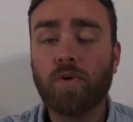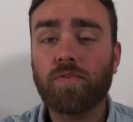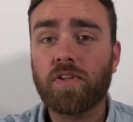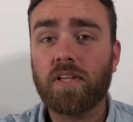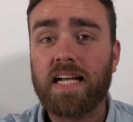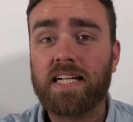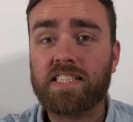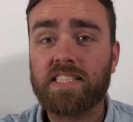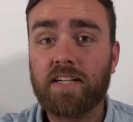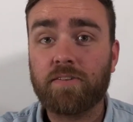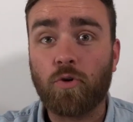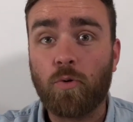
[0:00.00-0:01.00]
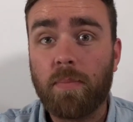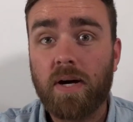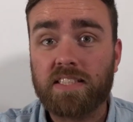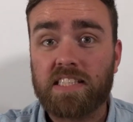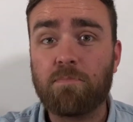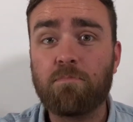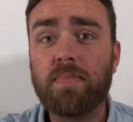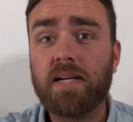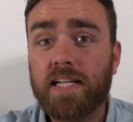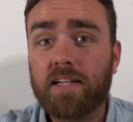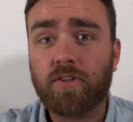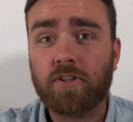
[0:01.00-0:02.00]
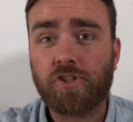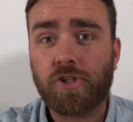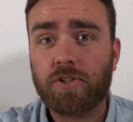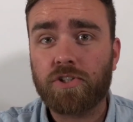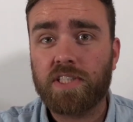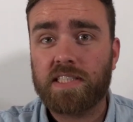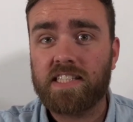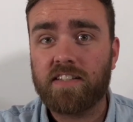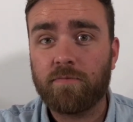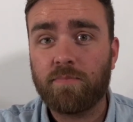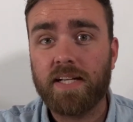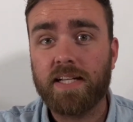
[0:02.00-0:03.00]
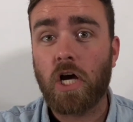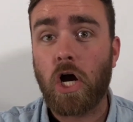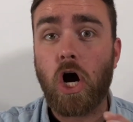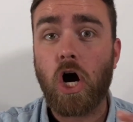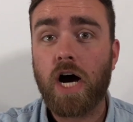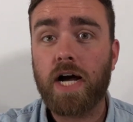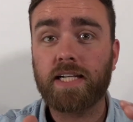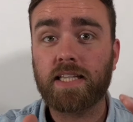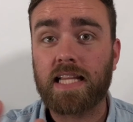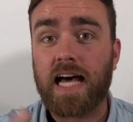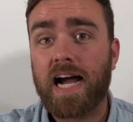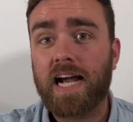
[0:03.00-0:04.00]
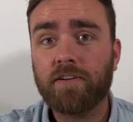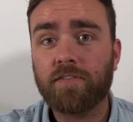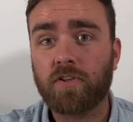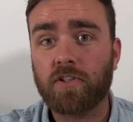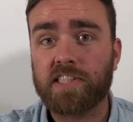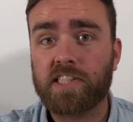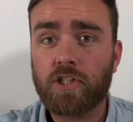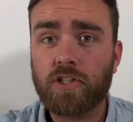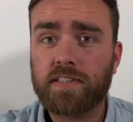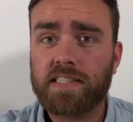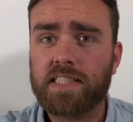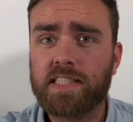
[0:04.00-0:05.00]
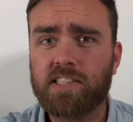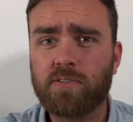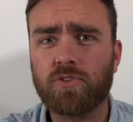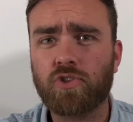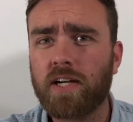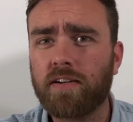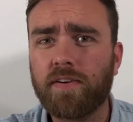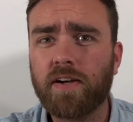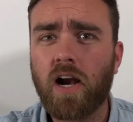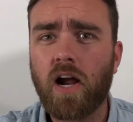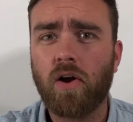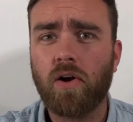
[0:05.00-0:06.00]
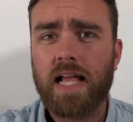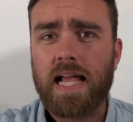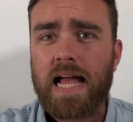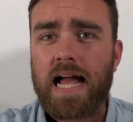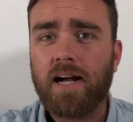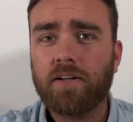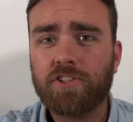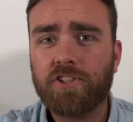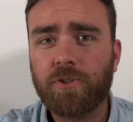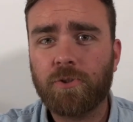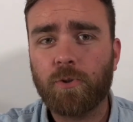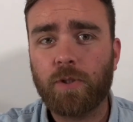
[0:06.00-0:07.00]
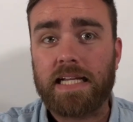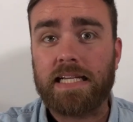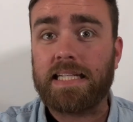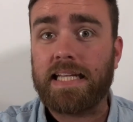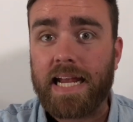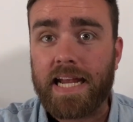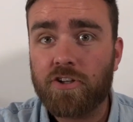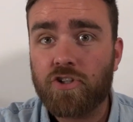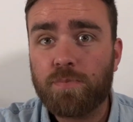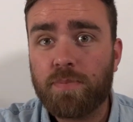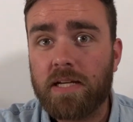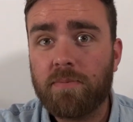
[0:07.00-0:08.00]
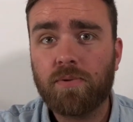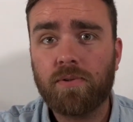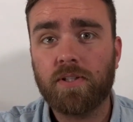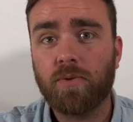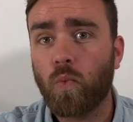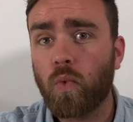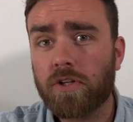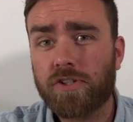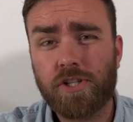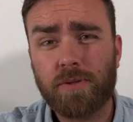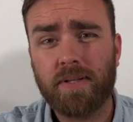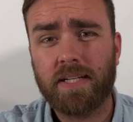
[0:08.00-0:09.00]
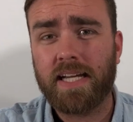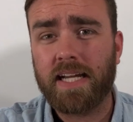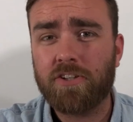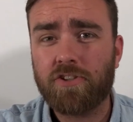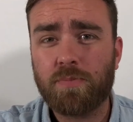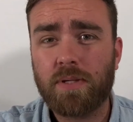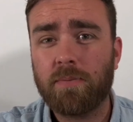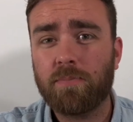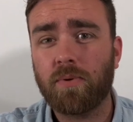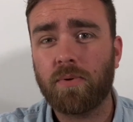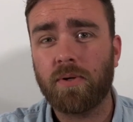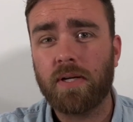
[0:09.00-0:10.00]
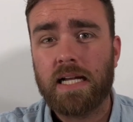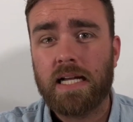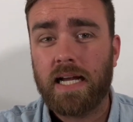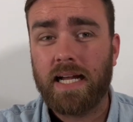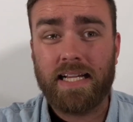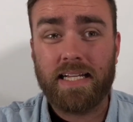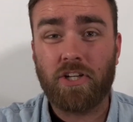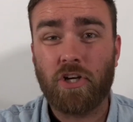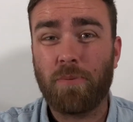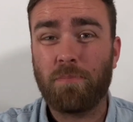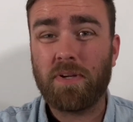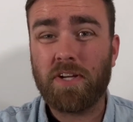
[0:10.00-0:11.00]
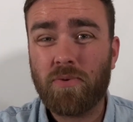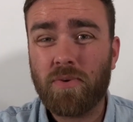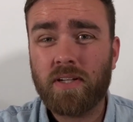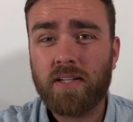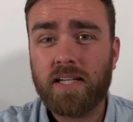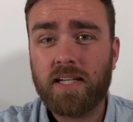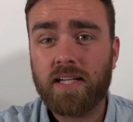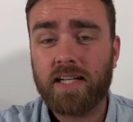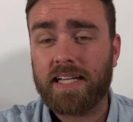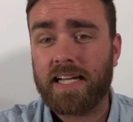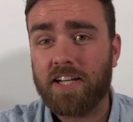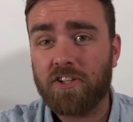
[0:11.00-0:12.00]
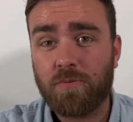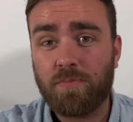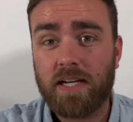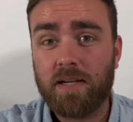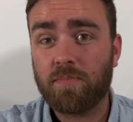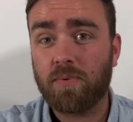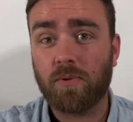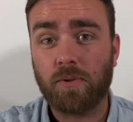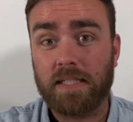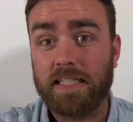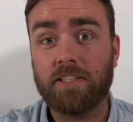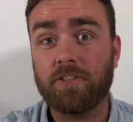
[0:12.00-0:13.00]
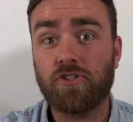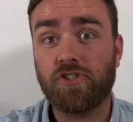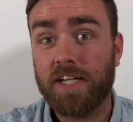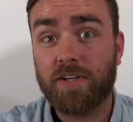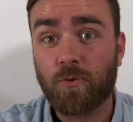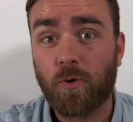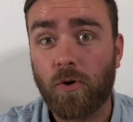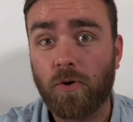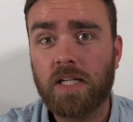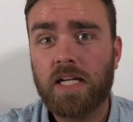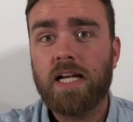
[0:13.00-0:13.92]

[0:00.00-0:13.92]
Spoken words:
over the last several months, many of our churches have been online for services. We've been trying to figure out how to engage people in worship, engage people in community, engage people in general,